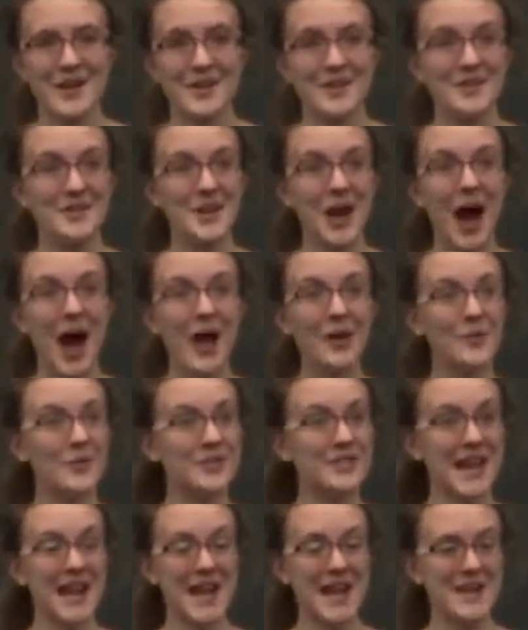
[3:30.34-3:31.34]
Scott
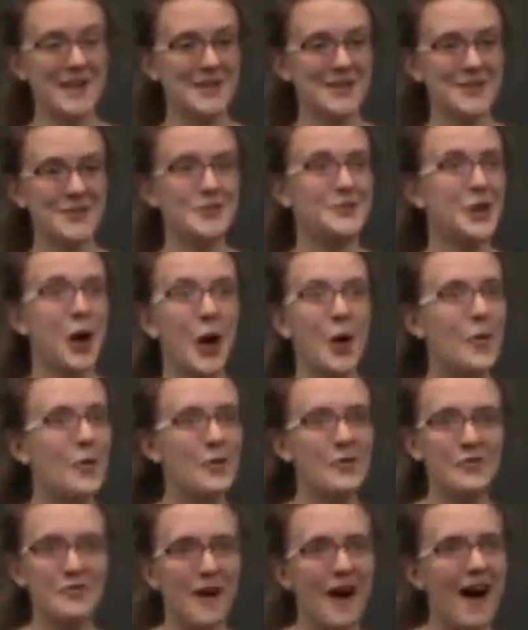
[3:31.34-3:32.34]
was a
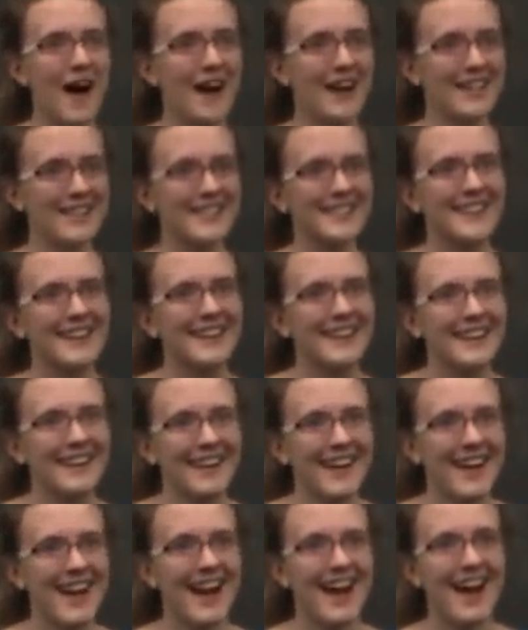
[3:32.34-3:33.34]
stone fox.
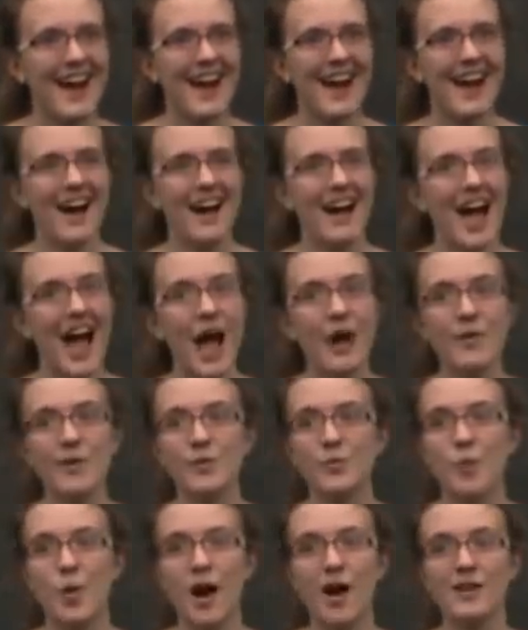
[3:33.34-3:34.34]
I
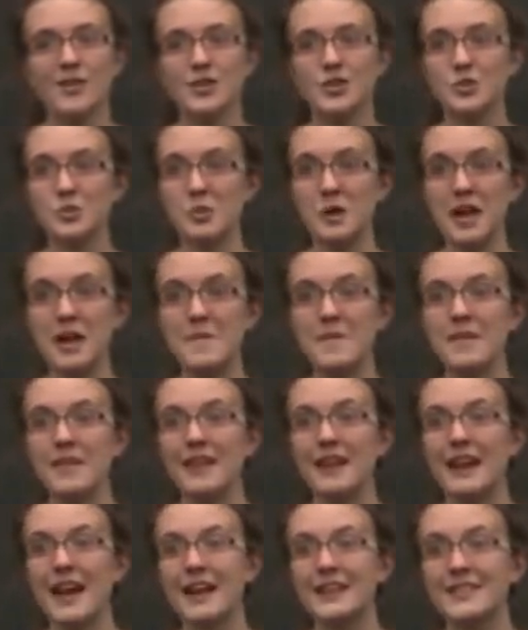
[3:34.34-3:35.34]
would walk
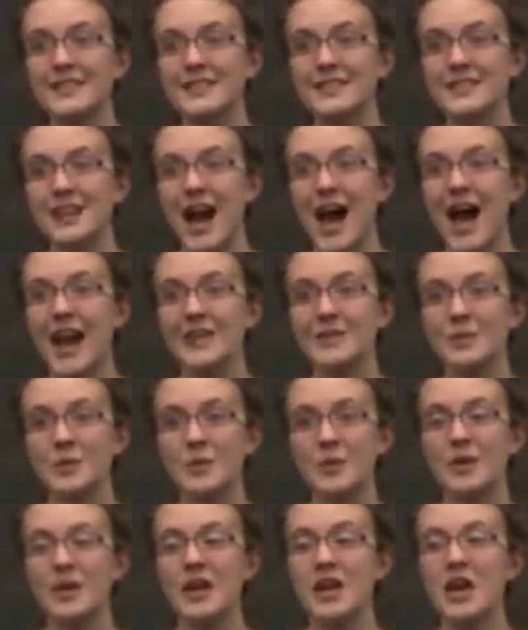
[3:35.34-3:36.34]
dreamily next to Scott as we
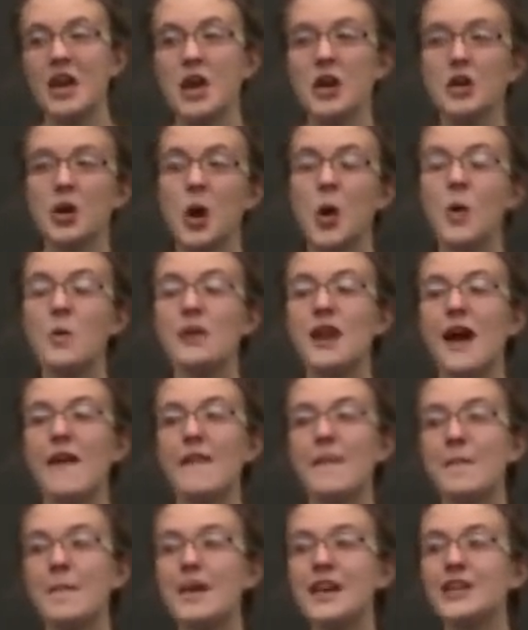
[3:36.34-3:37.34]
would go
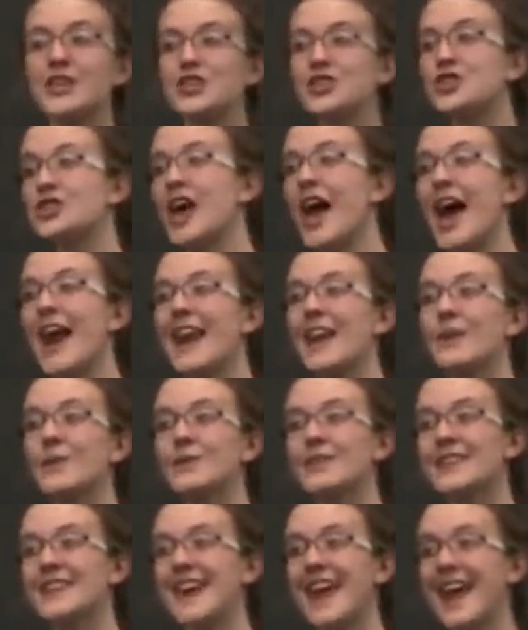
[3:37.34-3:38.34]
down the beach chatting
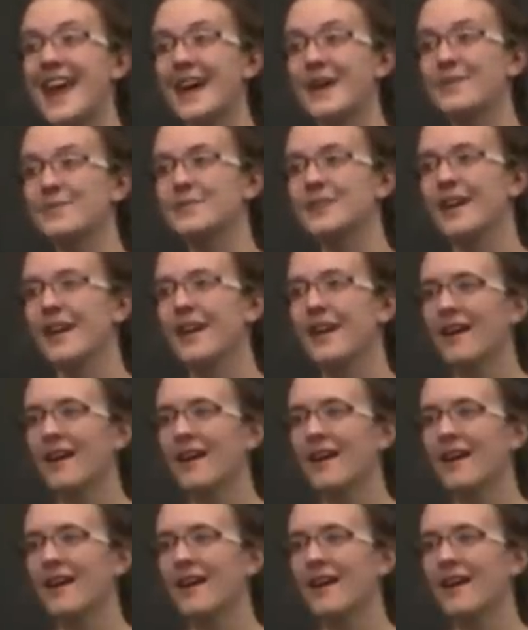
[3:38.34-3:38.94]
with the damned.